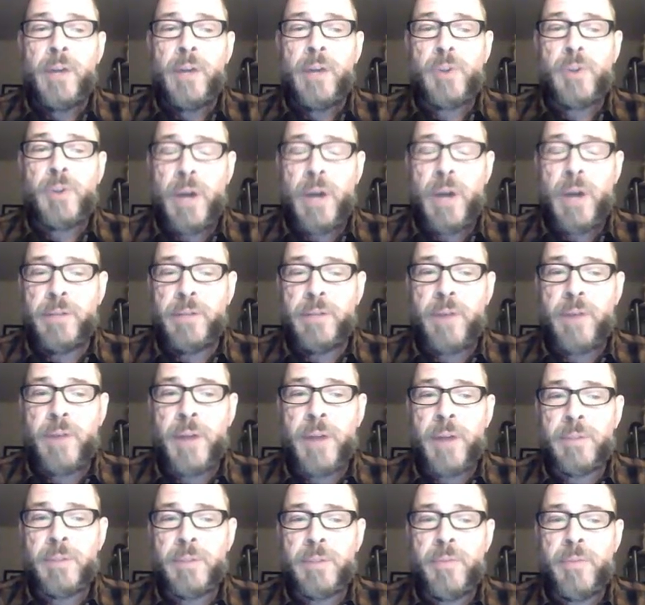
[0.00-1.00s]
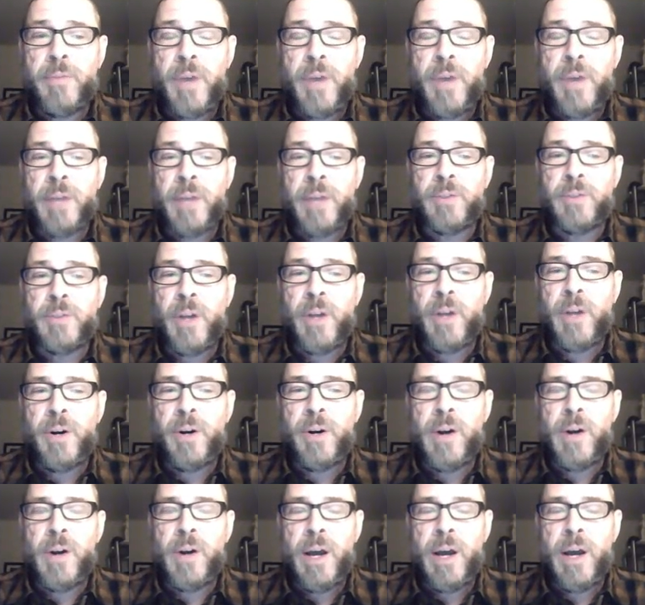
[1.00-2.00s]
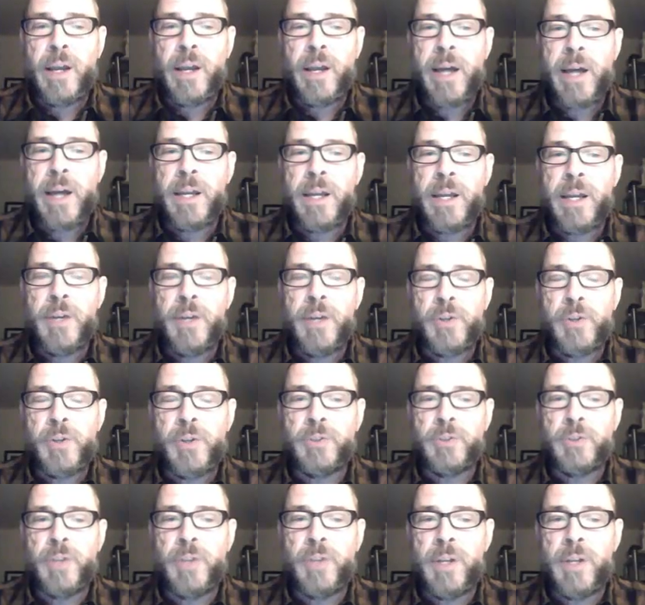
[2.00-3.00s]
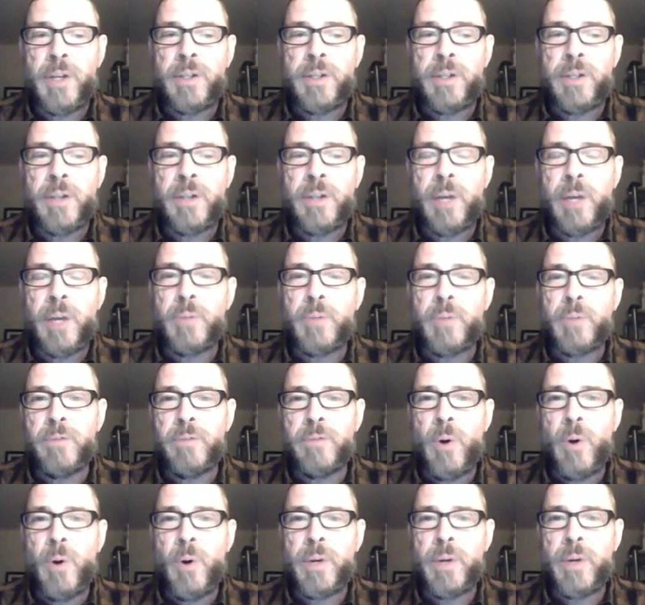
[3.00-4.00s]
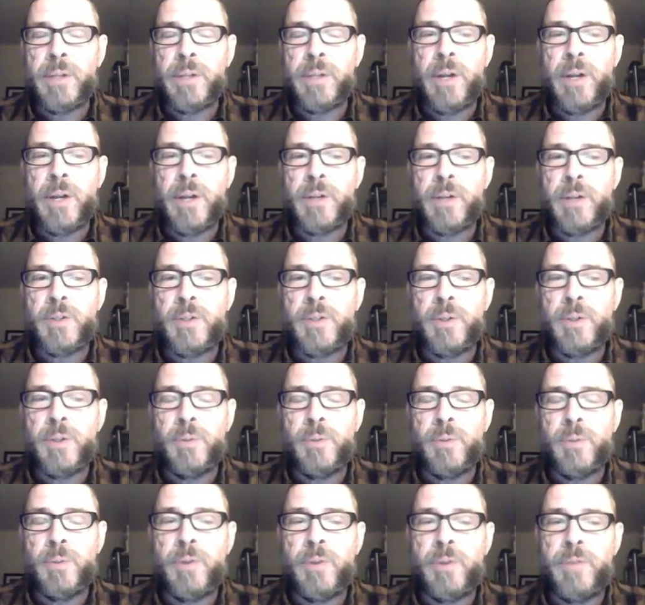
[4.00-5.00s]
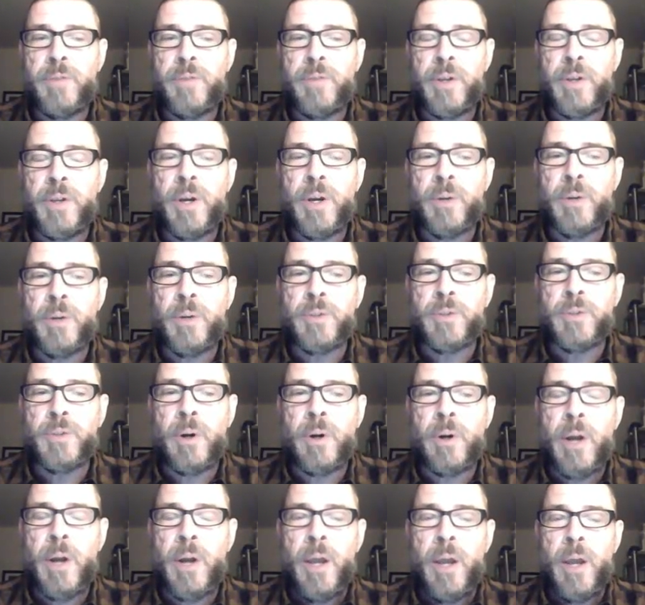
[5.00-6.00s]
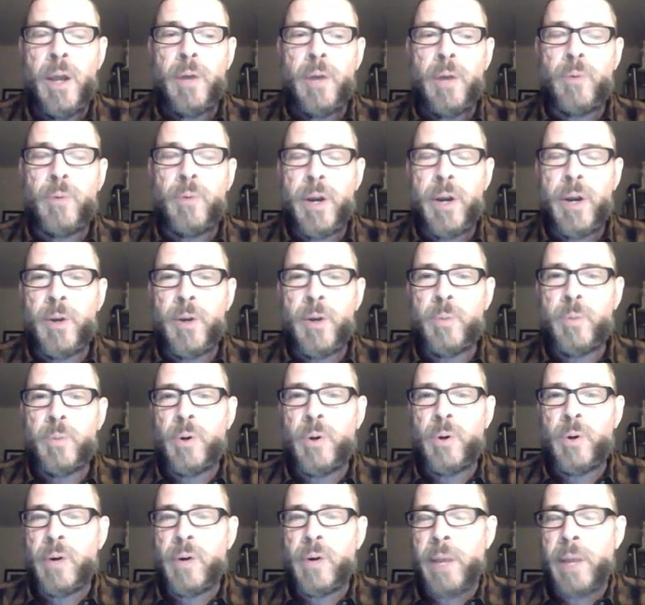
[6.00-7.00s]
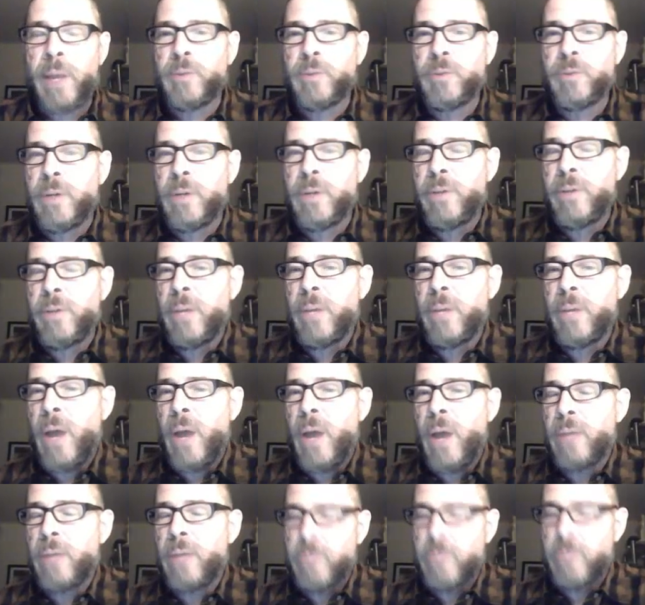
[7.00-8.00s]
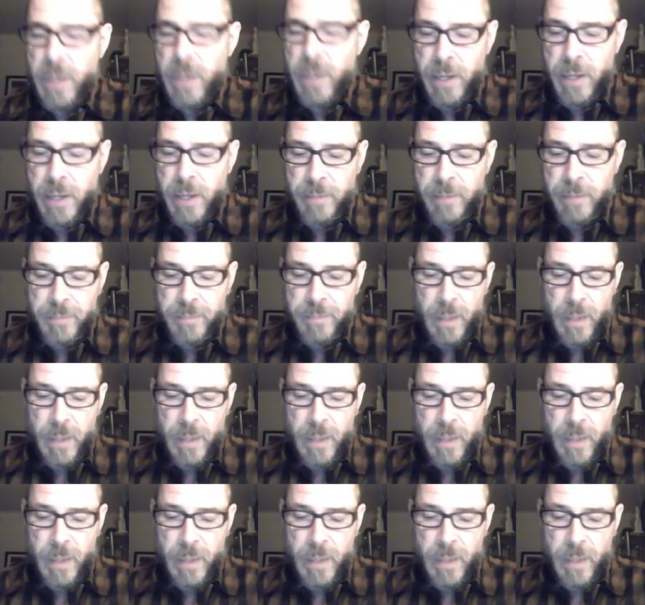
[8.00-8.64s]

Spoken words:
tried to find some things that are kind of interesting and provoking there too, with videos or radio programs, whatever they might be.